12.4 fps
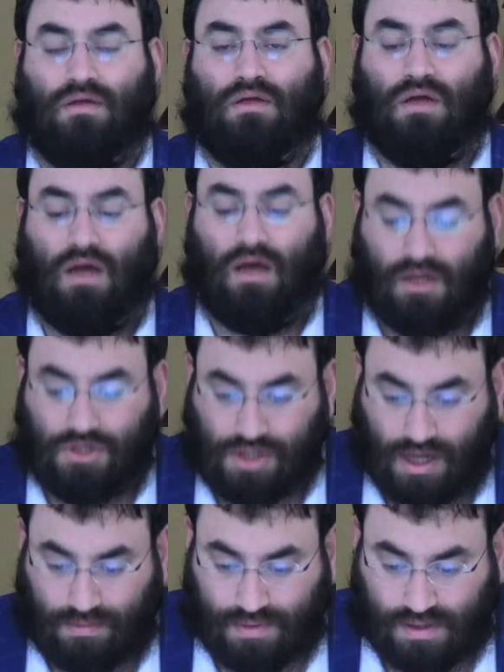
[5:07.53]
on
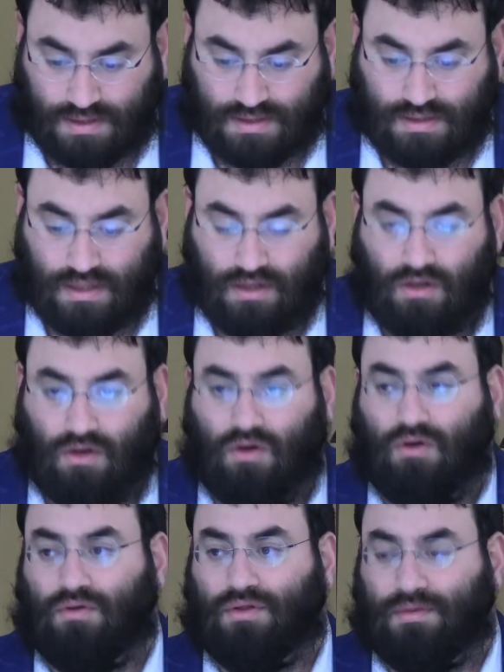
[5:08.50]
Shabbos,
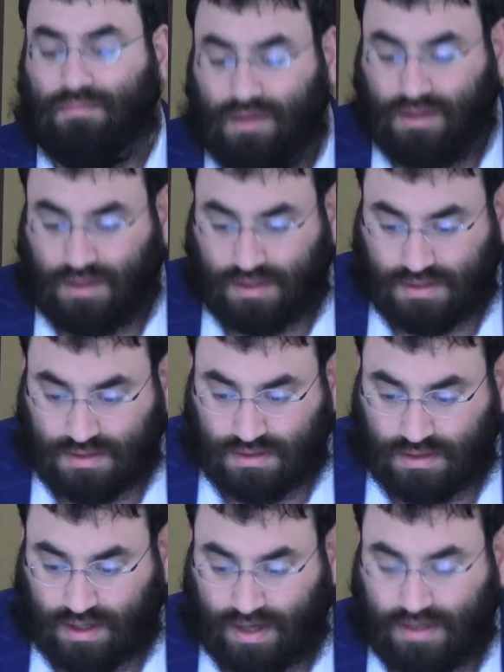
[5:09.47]
all the midas,
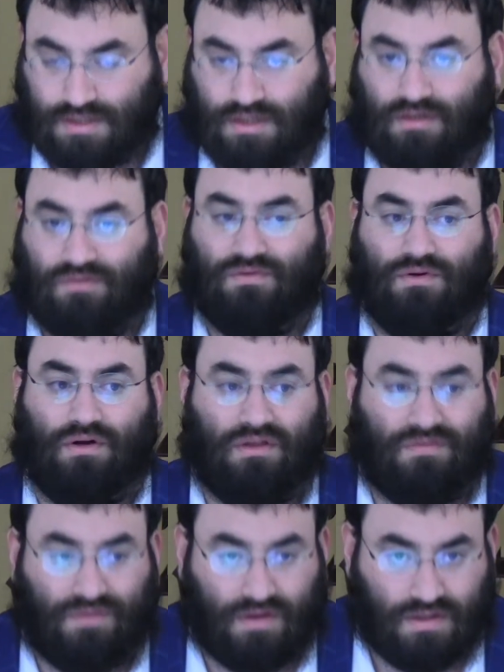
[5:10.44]
chesed, gvura,
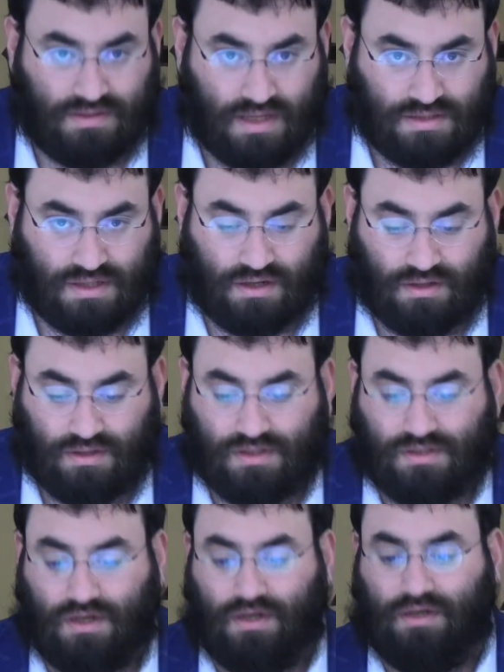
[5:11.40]
tiferes, netzach,
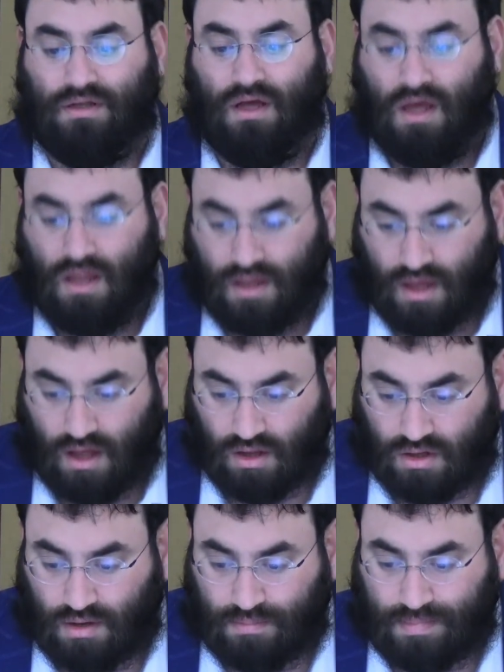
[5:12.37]
yisoid, they all
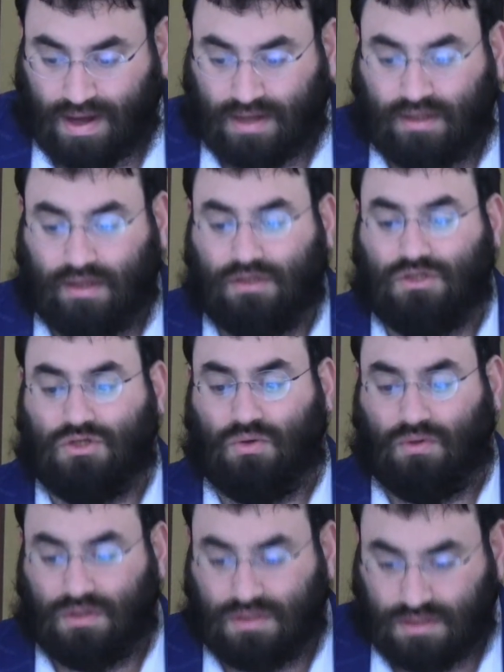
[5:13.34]
come back to its
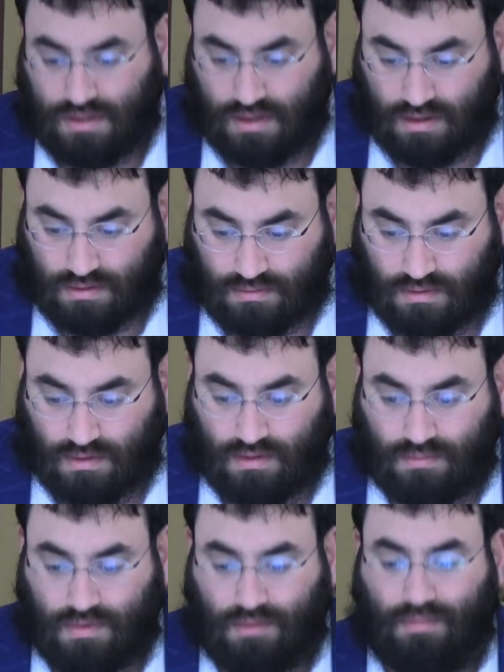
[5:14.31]
source,
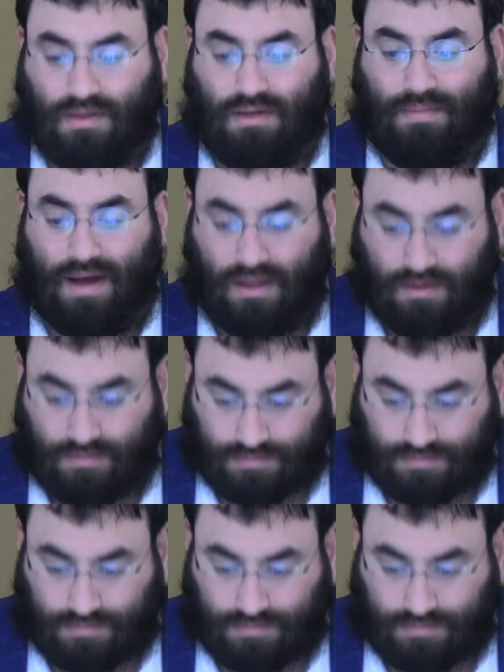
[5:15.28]
l'mayla.